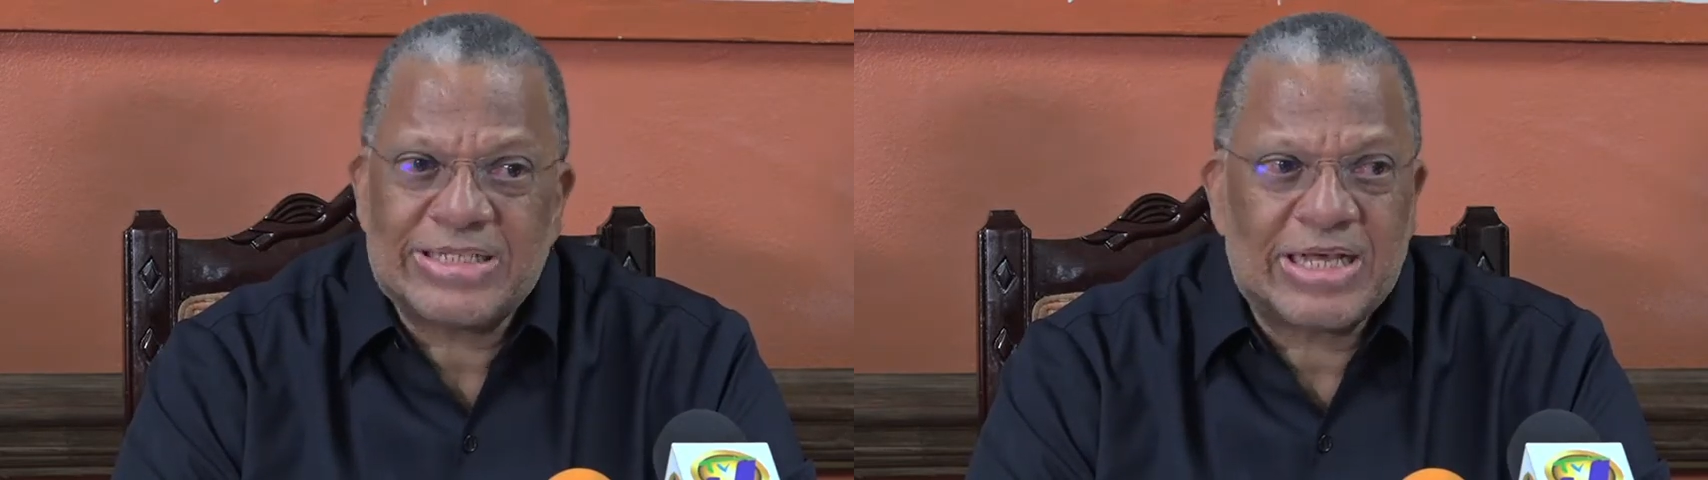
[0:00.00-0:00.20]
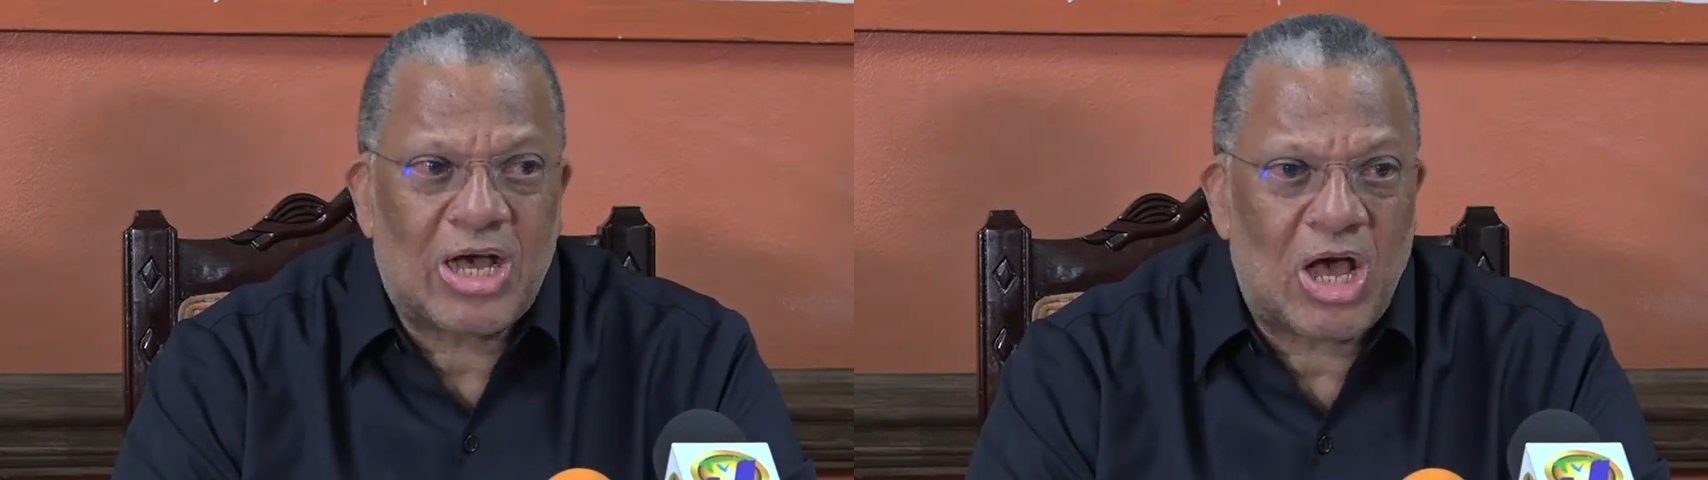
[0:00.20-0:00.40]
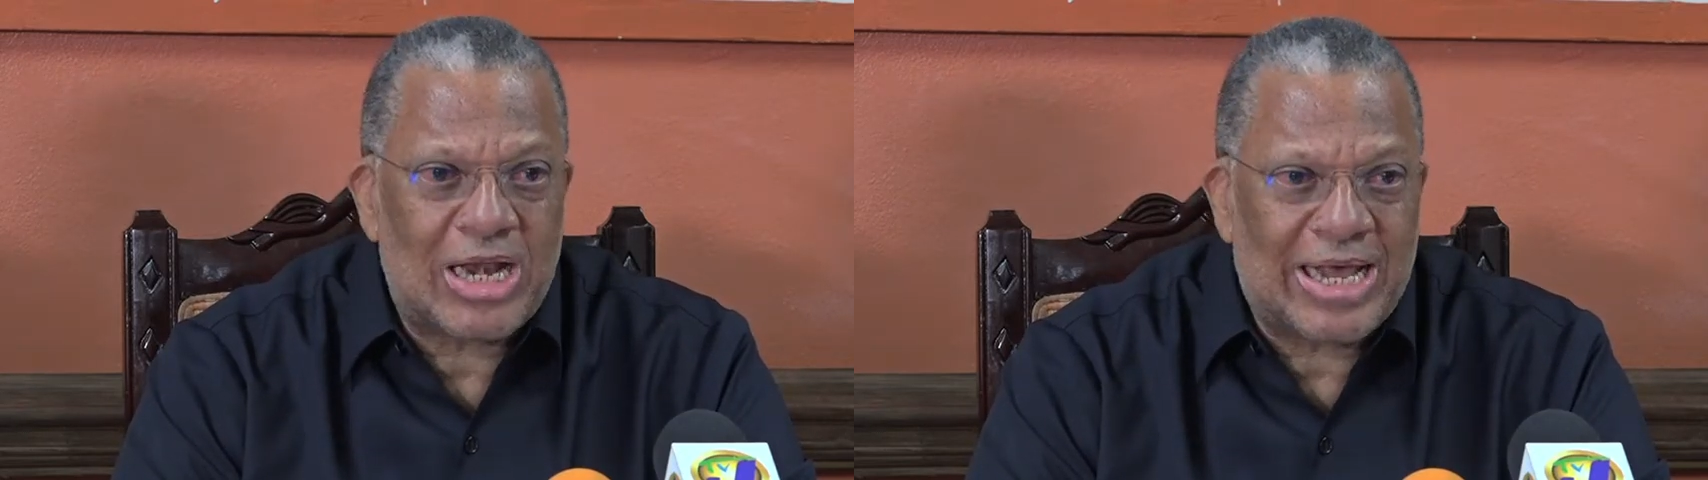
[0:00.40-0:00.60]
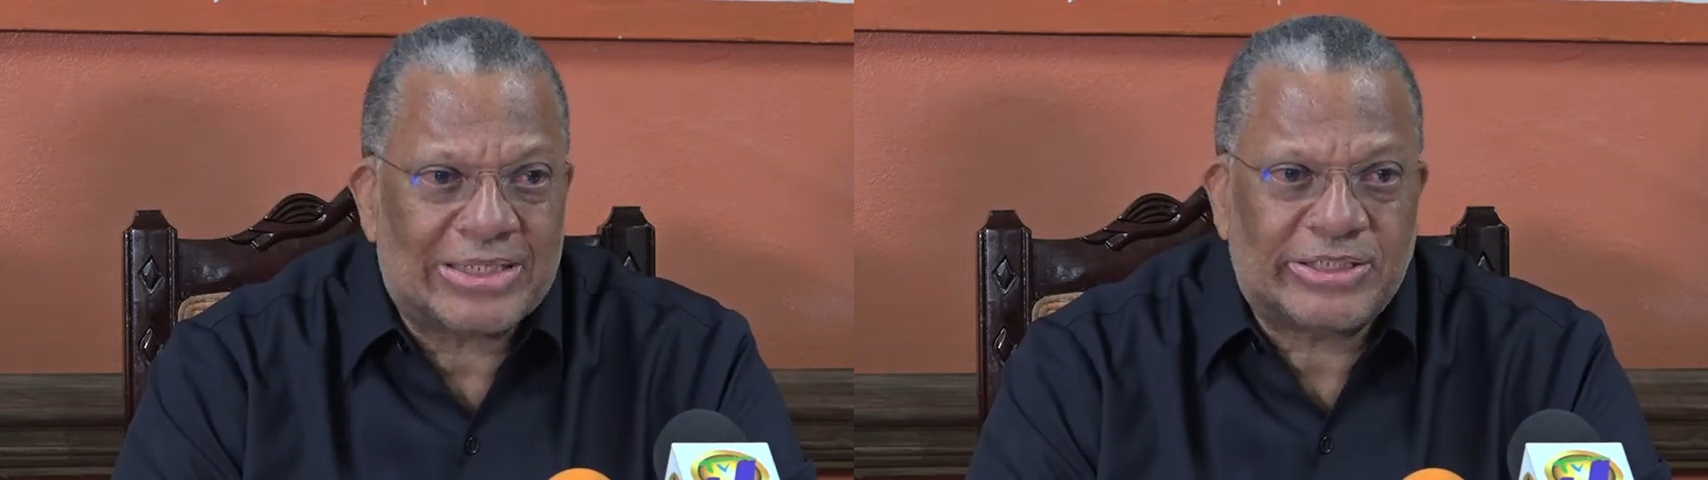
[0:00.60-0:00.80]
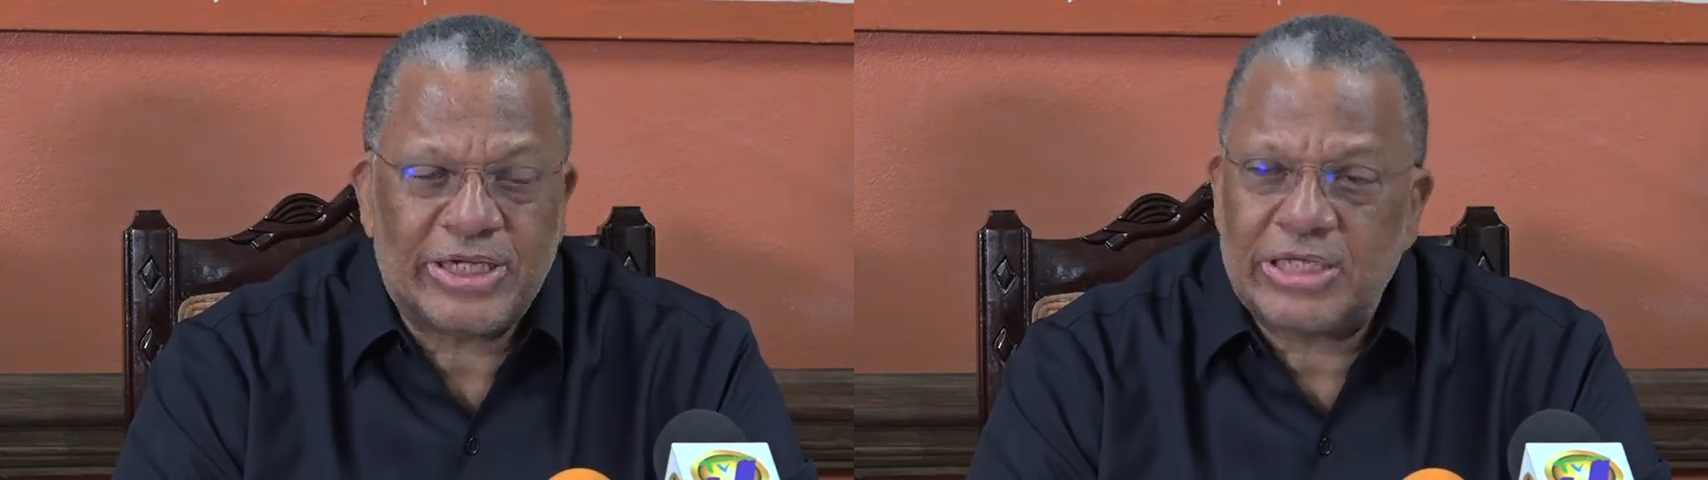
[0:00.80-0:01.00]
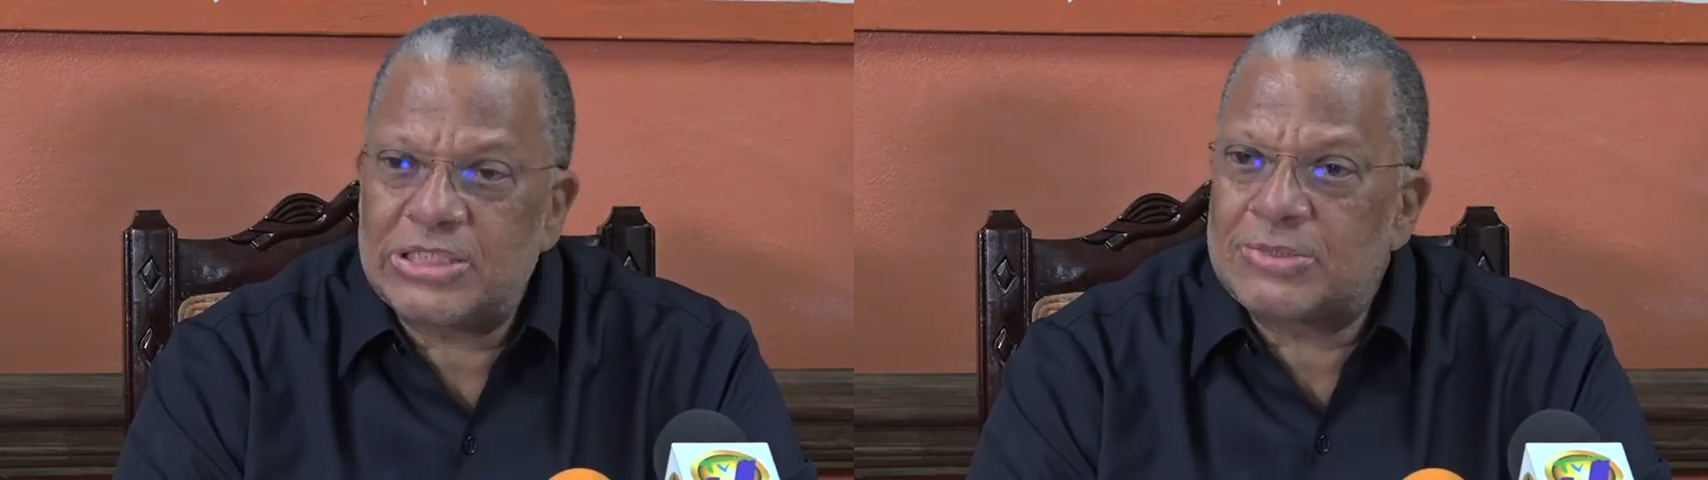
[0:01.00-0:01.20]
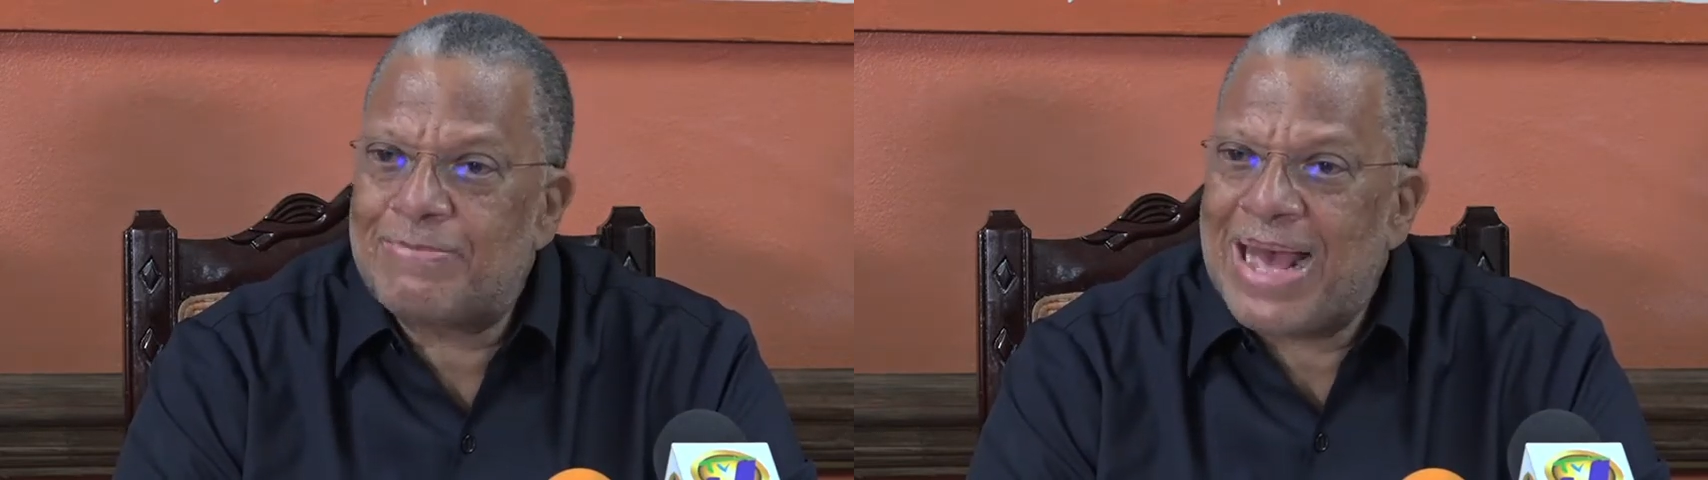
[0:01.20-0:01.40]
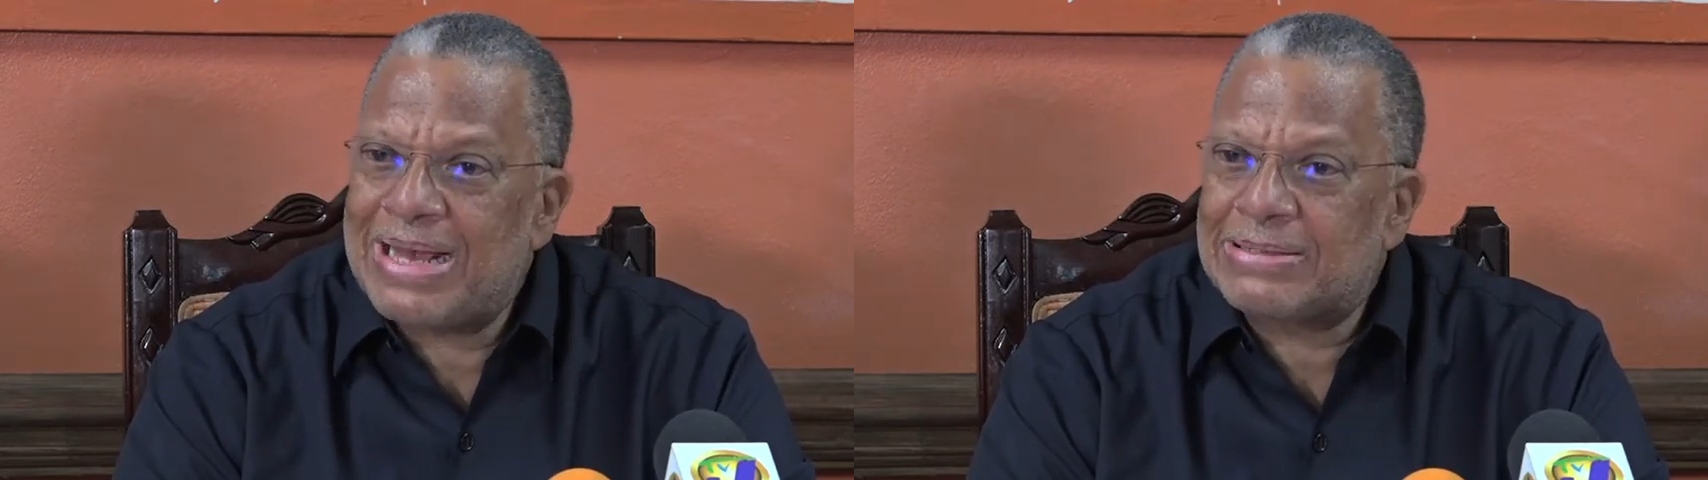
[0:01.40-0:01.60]
the collections
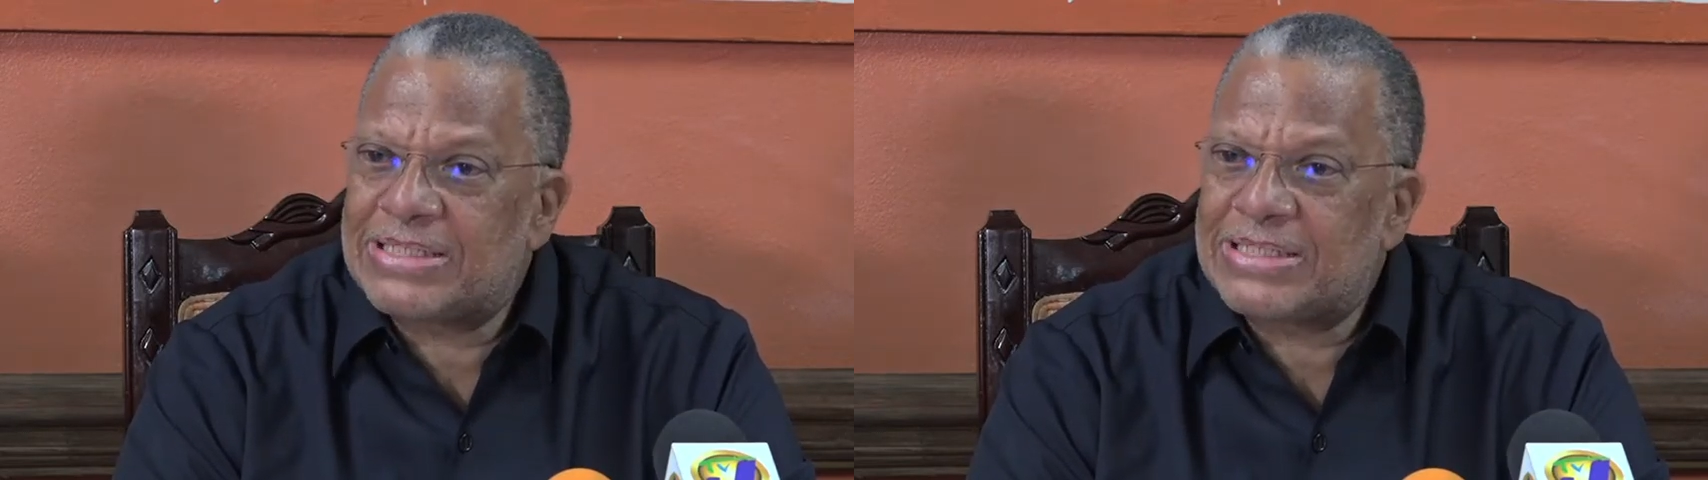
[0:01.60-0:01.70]
by